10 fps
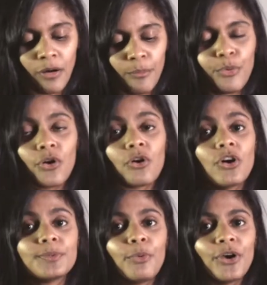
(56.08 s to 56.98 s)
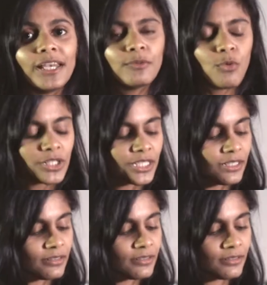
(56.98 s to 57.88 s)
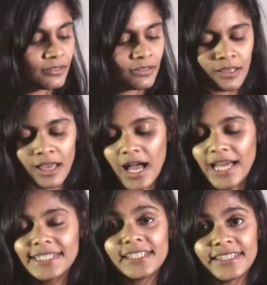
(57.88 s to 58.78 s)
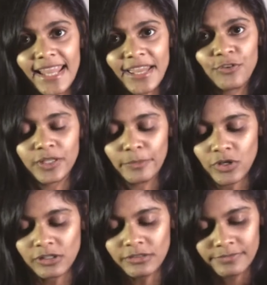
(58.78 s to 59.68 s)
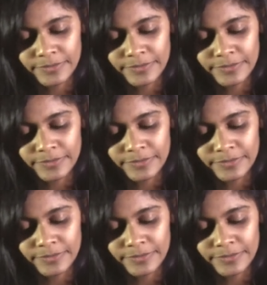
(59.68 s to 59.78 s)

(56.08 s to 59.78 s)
pour hot boiling water until the neck of the bottle,